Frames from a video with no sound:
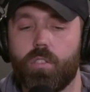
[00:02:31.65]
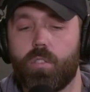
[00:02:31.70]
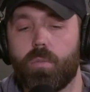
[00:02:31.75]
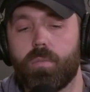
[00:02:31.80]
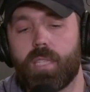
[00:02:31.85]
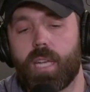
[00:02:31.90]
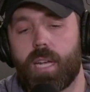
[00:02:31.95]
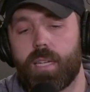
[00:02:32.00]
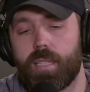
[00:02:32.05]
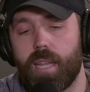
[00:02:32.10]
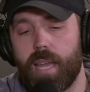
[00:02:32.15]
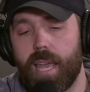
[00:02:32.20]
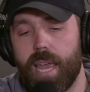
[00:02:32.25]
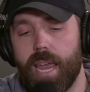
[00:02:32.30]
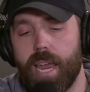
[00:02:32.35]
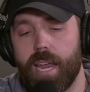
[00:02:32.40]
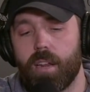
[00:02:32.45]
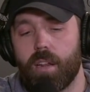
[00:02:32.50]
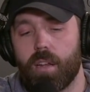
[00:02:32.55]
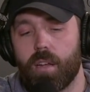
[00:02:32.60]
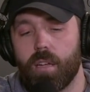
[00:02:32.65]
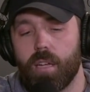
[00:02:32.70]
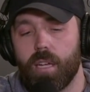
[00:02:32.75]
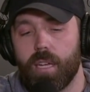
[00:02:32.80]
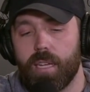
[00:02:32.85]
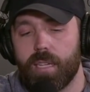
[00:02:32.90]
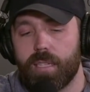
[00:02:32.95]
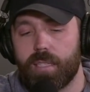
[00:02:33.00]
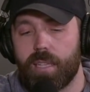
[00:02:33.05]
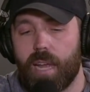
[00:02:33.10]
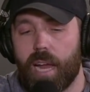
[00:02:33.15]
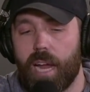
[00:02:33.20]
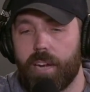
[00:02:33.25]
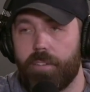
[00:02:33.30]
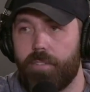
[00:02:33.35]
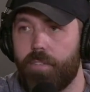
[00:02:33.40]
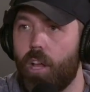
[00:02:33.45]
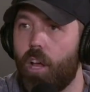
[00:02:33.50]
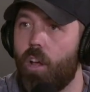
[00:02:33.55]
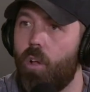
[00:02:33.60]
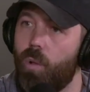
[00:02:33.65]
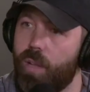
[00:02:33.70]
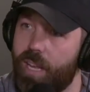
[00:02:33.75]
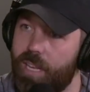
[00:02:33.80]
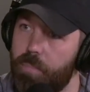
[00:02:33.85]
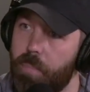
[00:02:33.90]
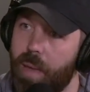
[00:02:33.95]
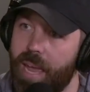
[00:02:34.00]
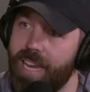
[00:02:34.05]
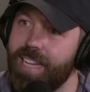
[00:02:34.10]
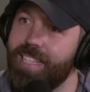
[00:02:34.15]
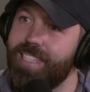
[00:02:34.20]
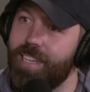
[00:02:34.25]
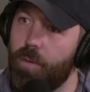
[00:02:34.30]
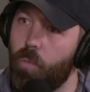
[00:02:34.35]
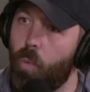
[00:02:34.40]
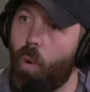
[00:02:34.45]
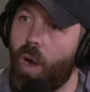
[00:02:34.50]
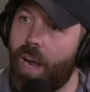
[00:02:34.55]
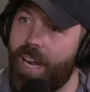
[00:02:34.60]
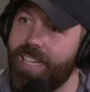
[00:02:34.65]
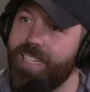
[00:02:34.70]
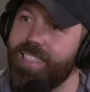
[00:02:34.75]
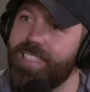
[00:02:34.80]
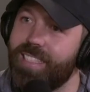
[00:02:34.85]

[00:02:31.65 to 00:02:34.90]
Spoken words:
sometimes the inner side of the hole gets painted white.